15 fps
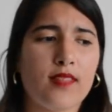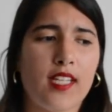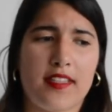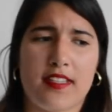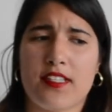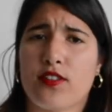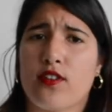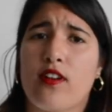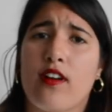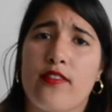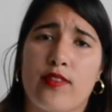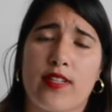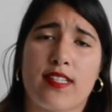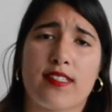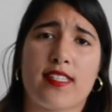And these are all
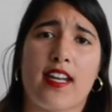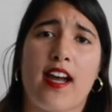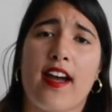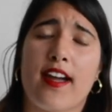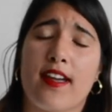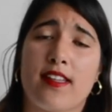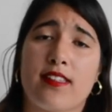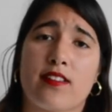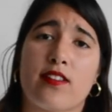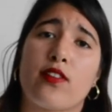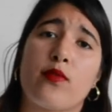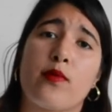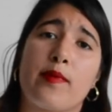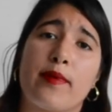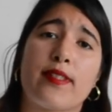things that I, as a young
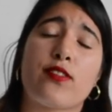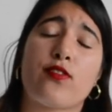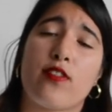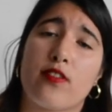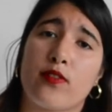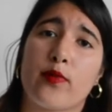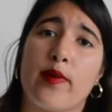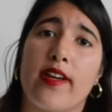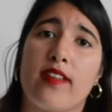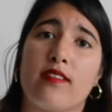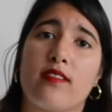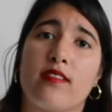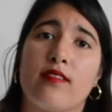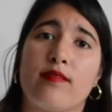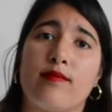woman, struggled with.